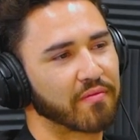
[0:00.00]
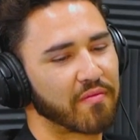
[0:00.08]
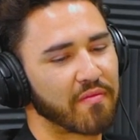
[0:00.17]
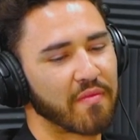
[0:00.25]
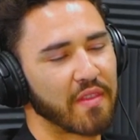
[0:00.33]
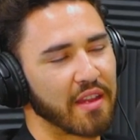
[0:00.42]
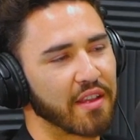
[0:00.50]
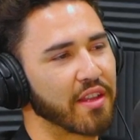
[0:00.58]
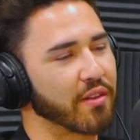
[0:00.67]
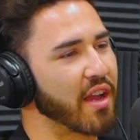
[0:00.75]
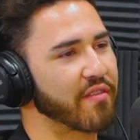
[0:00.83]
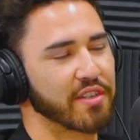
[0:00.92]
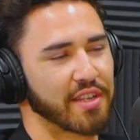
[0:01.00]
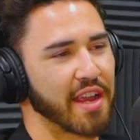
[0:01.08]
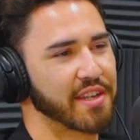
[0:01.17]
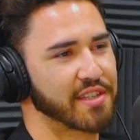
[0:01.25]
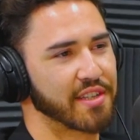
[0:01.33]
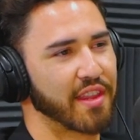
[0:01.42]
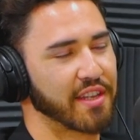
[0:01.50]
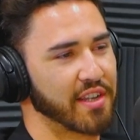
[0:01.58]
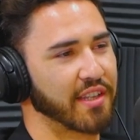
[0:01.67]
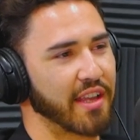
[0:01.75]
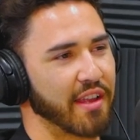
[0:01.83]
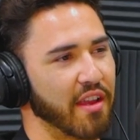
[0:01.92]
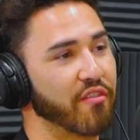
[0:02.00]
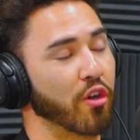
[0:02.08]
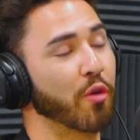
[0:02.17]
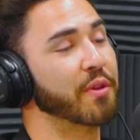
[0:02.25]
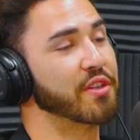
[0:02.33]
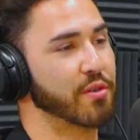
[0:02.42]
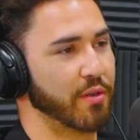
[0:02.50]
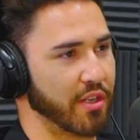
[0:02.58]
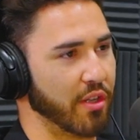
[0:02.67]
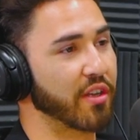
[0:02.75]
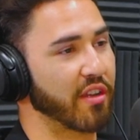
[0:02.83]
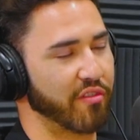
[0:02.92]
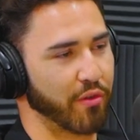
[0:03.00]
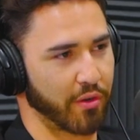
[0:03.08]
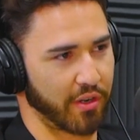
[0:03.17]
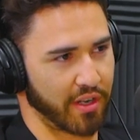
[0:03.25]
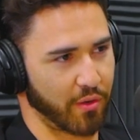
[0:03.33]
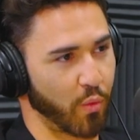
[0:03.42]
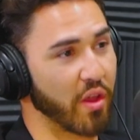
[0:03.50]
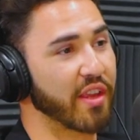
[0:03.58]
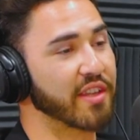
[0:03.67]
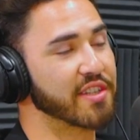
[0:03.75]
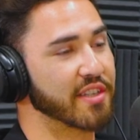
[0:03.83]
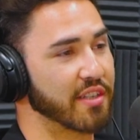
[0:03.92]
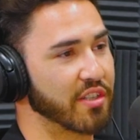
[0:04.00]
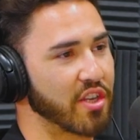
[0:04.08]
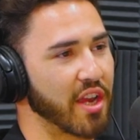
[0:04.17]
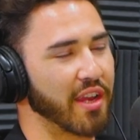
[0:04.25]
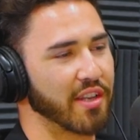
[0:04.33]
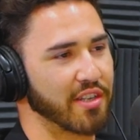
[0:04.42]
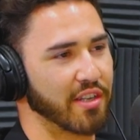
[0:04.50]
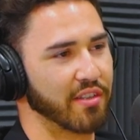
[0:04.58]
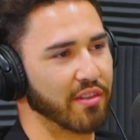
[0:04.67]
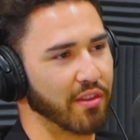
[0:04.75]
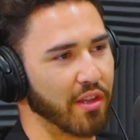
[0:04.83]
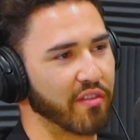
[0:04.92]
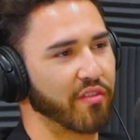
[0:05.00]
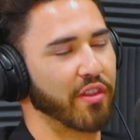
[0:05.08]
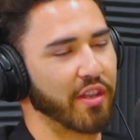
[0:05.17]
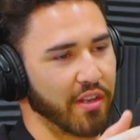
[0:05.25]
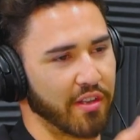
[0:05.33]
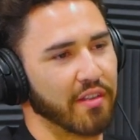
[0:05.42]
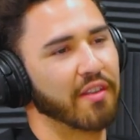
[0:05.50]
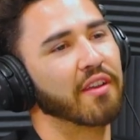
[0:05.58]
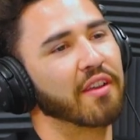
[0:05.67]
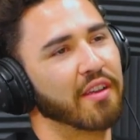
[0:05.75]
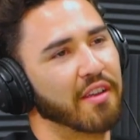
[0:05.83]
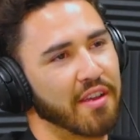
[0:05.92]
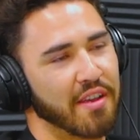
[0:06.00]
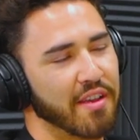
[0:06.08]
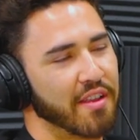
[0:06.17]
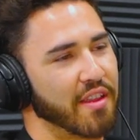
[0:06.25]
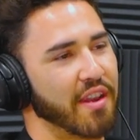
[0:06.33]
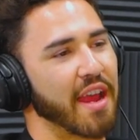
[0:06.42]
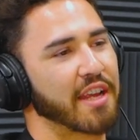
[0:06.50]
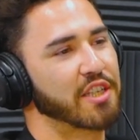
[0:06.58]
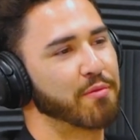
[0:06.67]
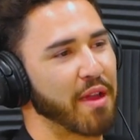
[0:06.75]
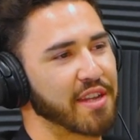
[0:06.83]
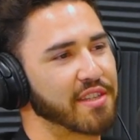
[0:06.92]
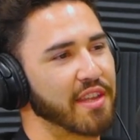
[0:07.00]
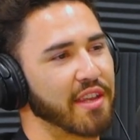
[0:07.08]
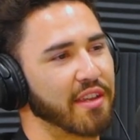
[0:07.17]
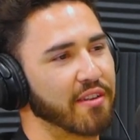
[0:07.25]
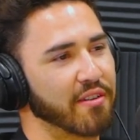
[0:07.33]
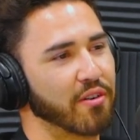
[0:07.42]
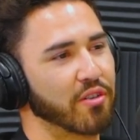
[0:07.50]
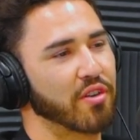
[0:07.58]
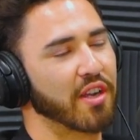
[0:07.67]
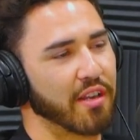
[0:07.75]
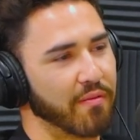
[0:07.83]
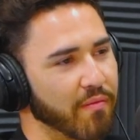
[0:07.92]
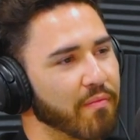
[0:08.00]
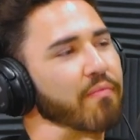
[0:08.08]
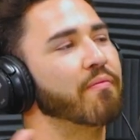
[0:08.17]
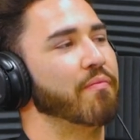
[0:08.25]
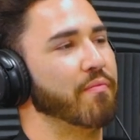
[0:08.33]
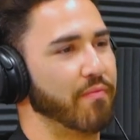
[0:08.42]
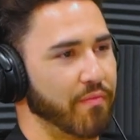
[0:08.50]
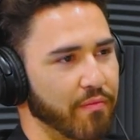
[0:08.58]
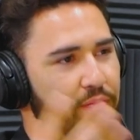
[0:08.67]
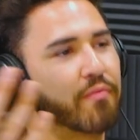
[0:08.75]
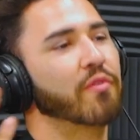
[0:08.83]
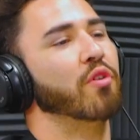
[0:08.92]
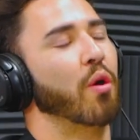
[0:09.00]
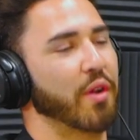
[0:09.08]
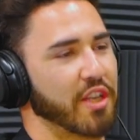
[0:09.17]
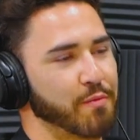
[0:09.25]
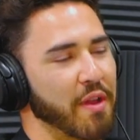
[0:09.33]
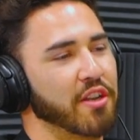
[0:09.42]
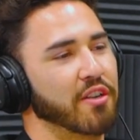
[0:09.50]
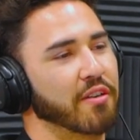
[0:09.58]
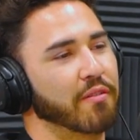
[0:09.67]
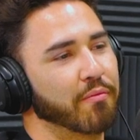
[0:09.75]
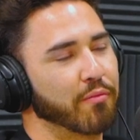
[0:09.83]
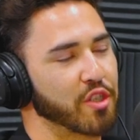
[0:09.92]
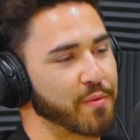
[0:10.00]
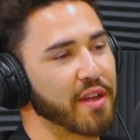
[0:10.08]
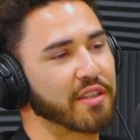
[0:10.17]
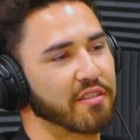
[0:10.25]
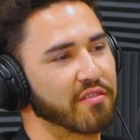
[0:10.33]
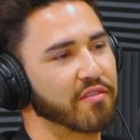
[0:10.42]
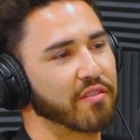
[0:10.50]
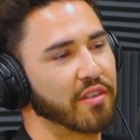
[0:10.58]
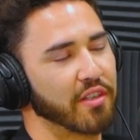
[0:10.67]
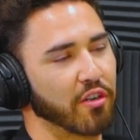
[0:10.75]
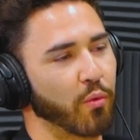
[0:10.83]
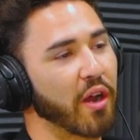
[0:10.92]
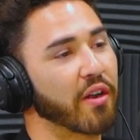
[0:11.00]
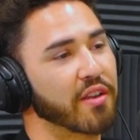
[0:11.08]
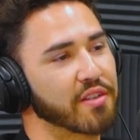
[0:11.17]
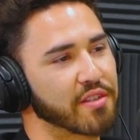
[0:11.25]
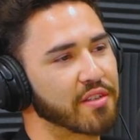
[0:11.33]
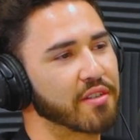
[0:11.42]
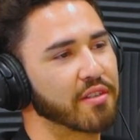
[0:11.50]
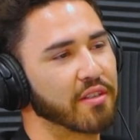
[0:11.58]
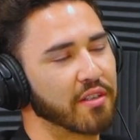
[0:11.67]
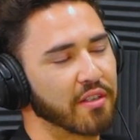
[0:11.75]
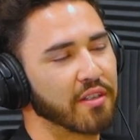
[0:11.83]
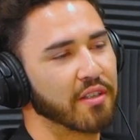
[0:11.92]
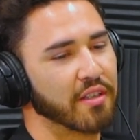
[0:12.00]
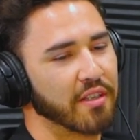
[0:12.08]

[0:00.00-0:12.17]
It does. I think life just has things like that. If you're open to it and looking for it and willing to change and look for the the next best thing or trying to grow and expand your perspective and your awareness. Yeah.